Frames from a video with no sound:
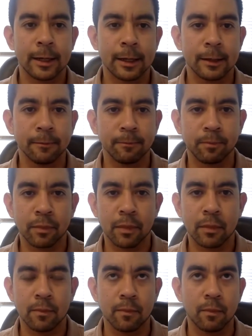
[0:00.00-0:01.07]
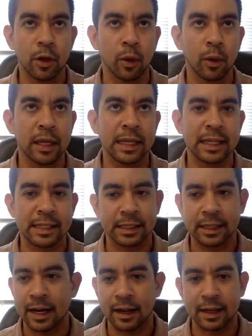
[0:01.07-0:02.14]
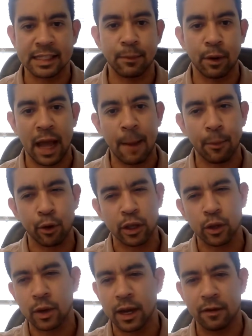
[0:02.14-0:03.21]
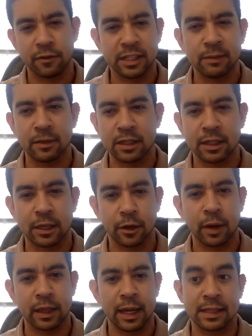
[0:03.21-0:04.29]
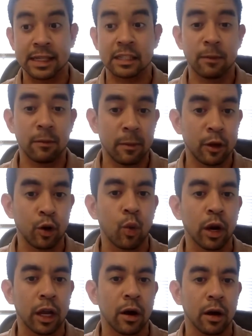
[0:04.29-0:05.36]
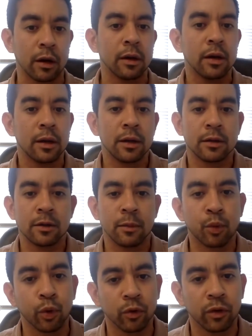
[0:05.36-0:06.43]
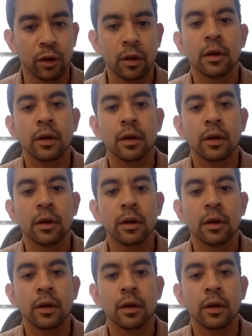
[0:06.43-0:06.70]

is it kind of like a separate app, or can you kind of seamlessly integrate that? Is that something maybe you're working on to improve?